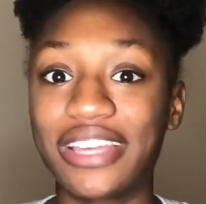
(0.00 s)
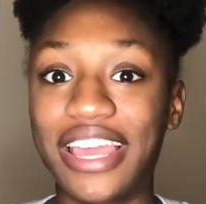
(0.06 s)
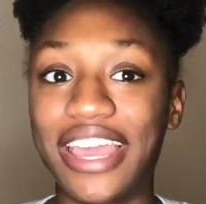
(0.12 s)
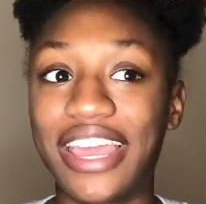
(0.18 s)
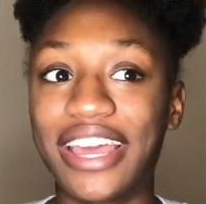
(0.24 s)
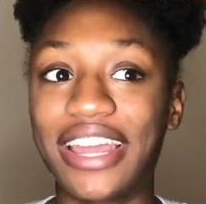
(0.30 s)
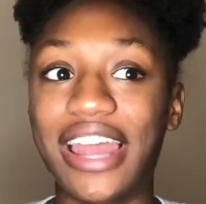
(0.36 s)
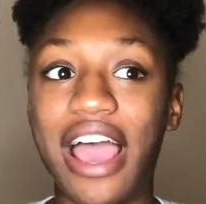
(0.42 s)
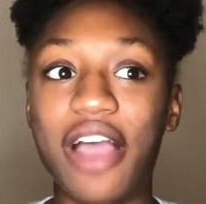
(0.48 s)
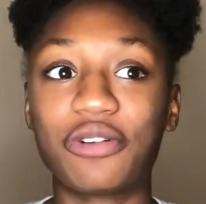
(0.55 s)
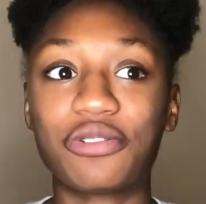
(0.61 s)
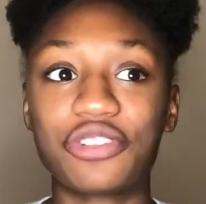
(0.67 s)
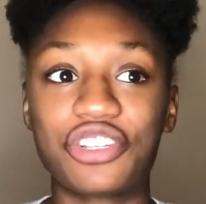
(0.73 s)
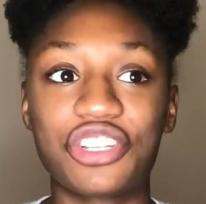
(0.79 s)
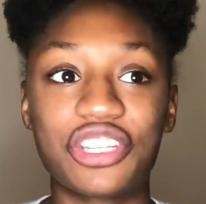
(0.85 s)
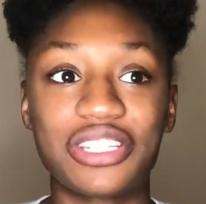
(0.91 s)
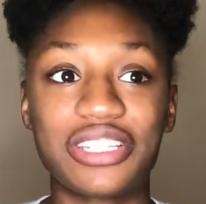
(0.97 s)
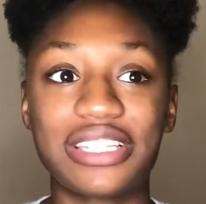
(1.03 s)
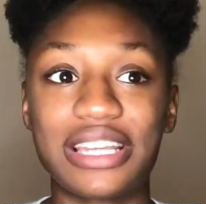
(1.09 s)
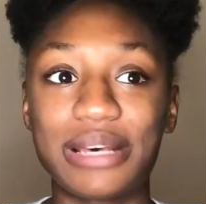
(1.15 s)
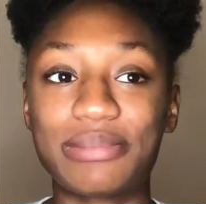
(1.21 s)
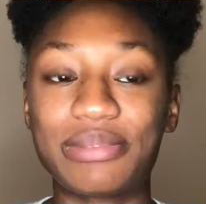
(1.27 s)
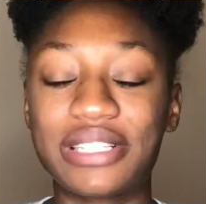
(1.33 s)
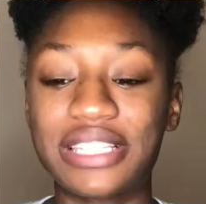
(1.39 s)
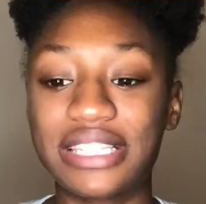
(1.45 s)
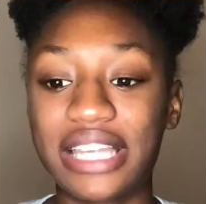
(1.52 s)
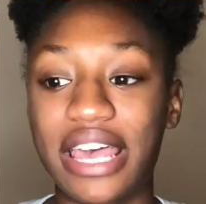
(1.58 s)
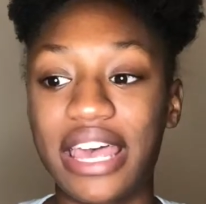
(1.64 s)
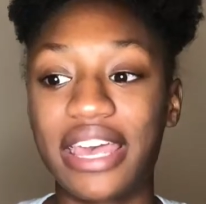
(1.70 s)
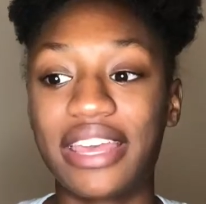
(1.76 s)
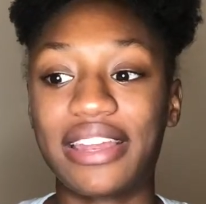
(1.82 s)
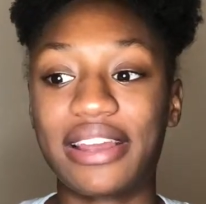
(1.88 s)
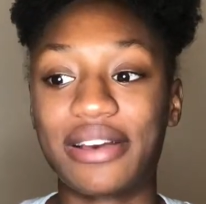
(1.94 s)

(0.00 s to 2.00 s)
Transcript: and I was just upset,